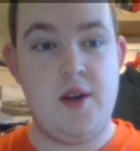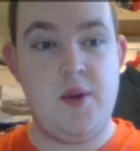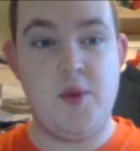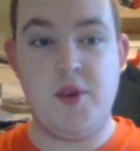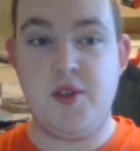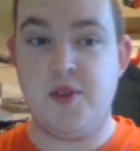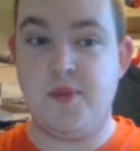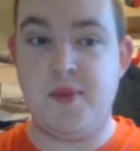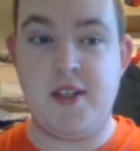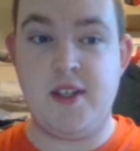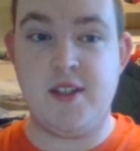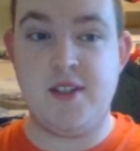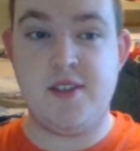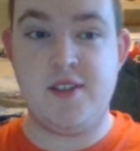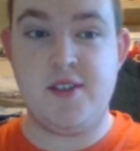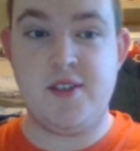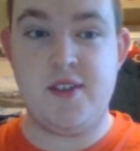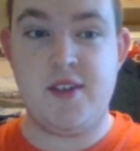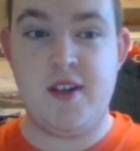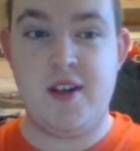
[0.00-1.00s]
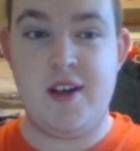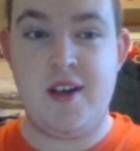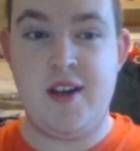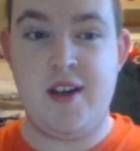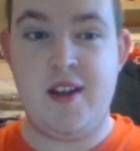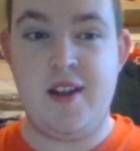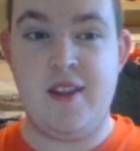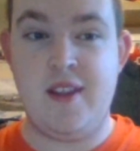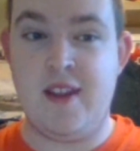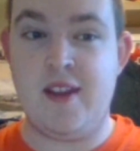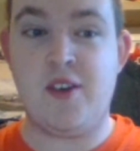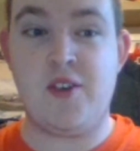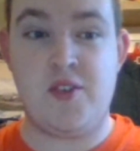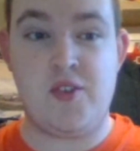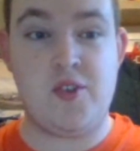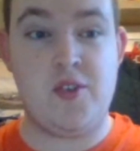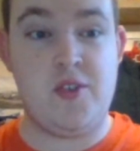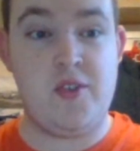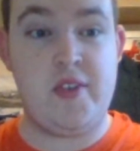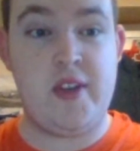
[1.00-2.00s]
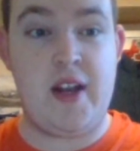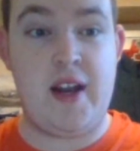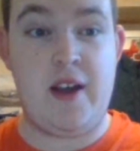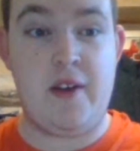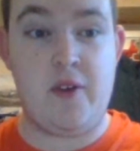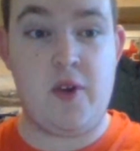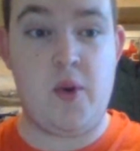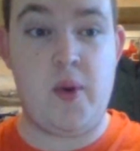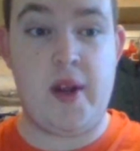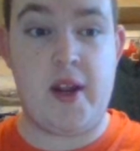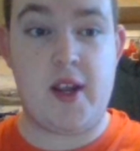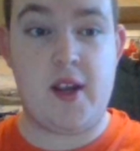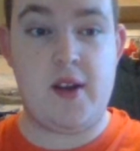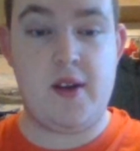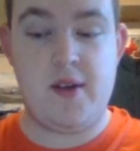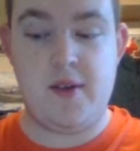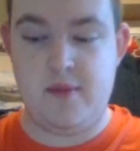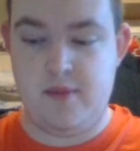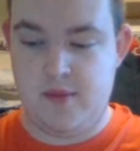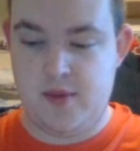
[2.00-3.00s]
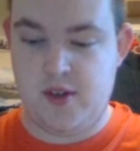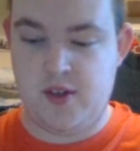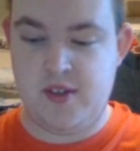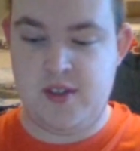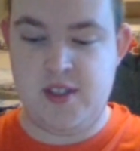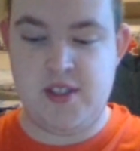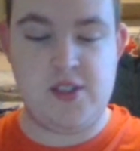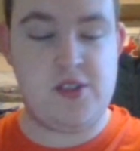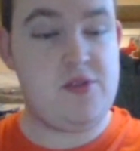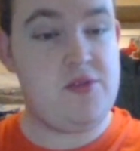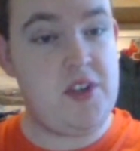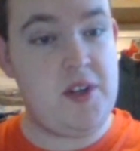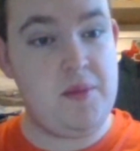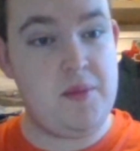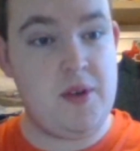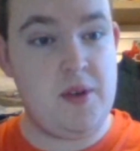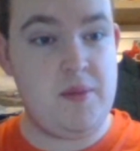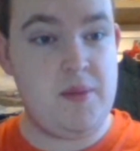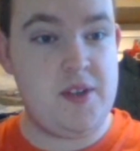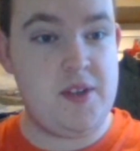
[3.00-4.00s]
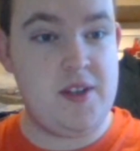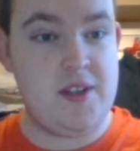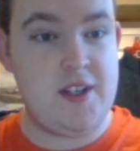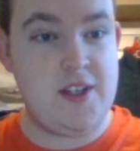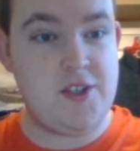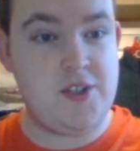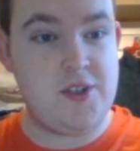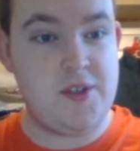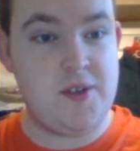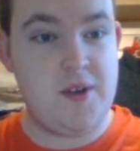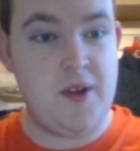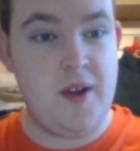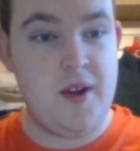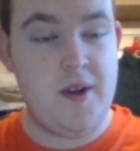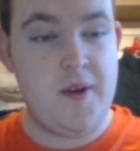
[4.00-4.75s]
which means they're just going to sell out quick because it's extreme limited edition,